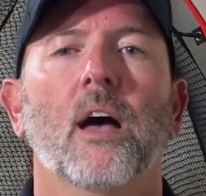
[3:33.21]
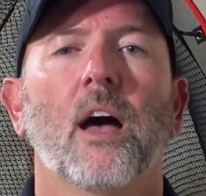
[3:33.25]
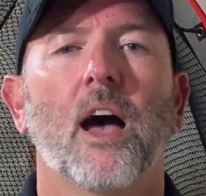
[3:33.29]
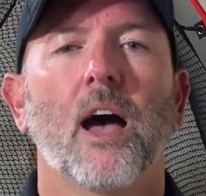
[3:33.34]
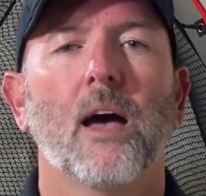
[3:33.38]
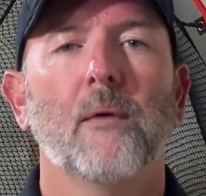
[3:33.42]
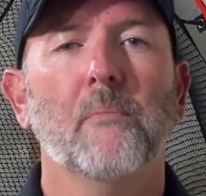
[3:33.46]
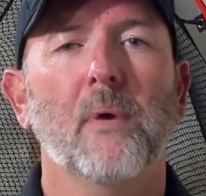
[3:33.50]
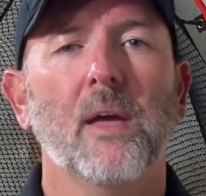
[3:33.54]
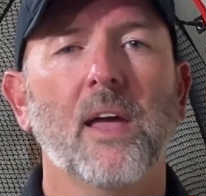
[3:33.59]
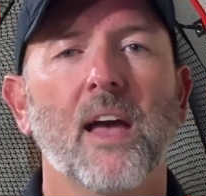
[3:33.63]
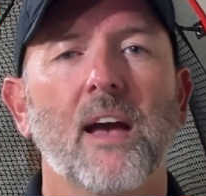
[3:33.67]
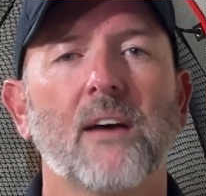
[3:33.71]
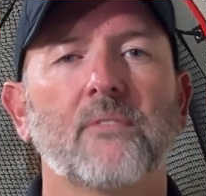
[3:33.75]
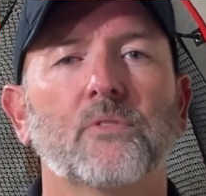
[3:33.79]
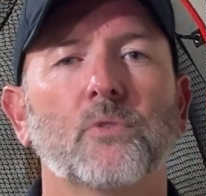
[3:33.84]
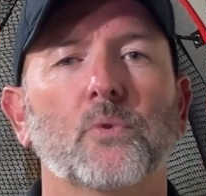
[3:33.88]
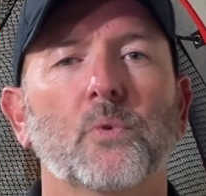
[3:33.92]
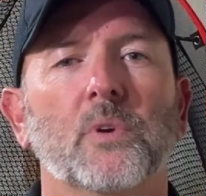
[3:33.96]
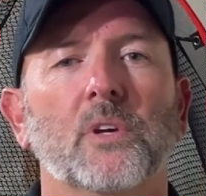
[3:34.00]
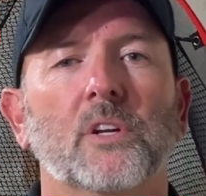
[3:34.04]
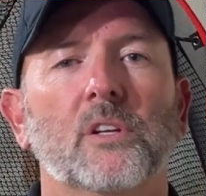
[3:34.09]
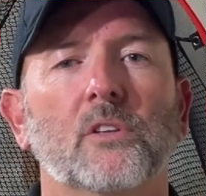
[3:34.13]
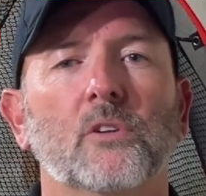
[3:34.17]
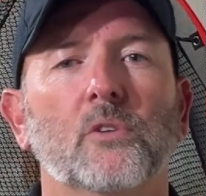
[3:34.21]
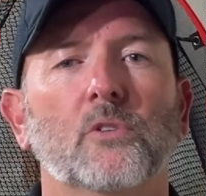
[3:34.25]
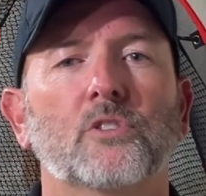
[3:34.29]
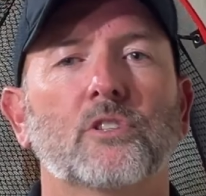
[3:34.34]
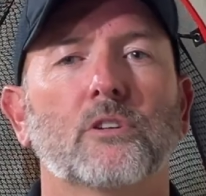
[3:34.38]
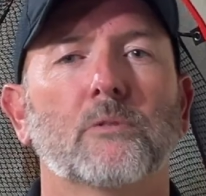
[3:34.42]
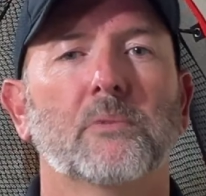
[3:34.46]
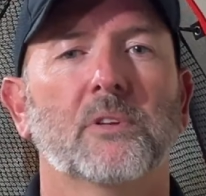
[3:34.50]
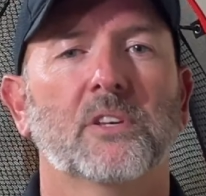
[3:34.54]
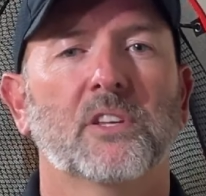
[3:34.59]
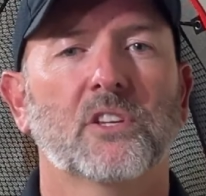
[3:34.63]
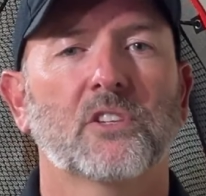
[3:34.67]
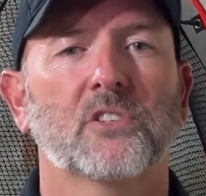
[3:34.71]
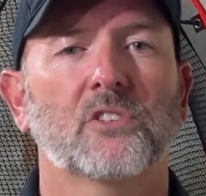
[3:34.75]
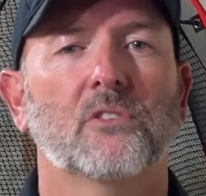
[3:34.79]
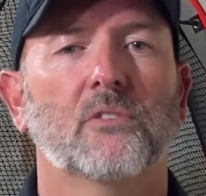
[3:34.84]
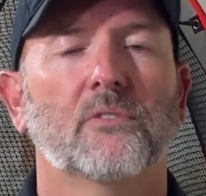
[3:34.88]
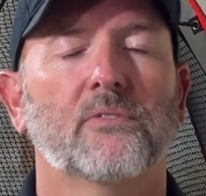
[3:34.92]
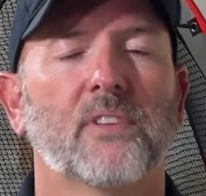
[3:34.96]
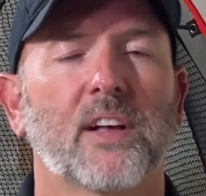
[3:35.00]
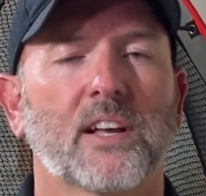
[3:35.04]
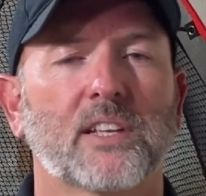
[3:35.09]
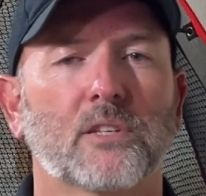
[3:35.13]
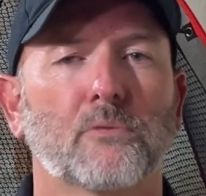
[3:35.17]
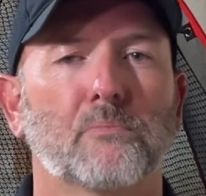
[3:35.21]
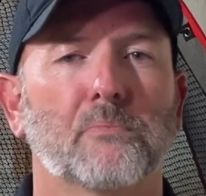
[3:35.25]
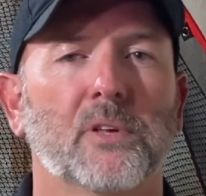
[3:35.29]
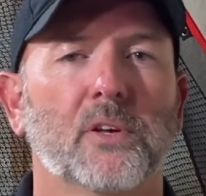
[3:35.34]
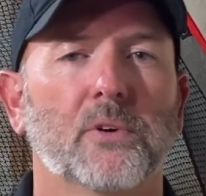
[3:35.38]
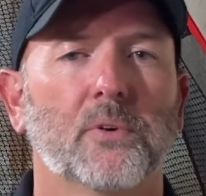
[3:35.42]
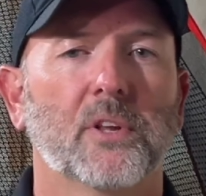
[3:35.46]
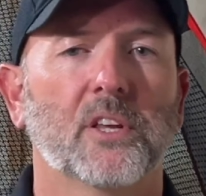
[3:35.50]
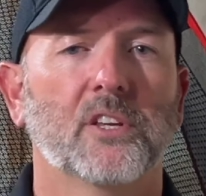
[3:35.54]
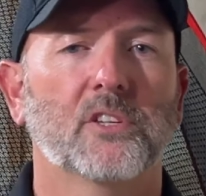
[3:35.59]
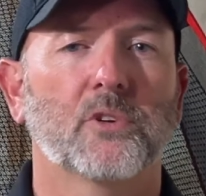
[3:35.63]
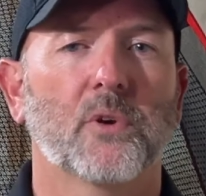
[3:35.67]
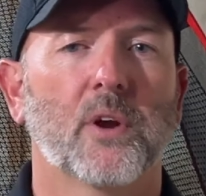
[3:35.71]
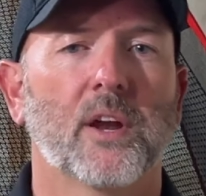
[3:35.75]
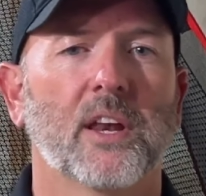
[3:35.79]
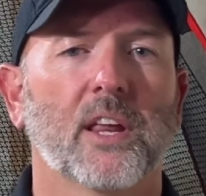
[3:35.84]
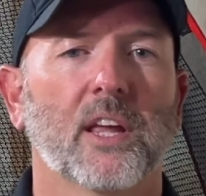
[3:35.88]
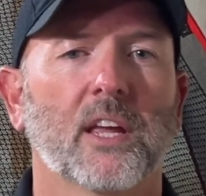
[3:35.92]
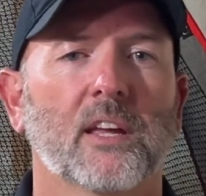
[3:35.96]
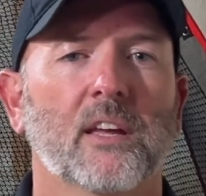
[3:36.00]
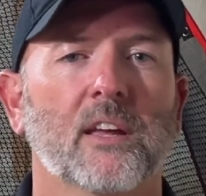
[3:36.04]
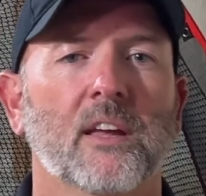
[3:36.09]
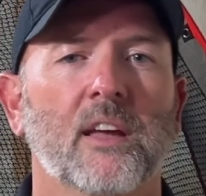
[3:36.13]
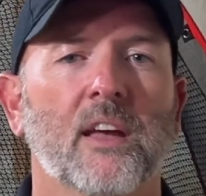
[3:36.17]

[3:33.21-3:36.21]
I may have to include some additional flexibility training.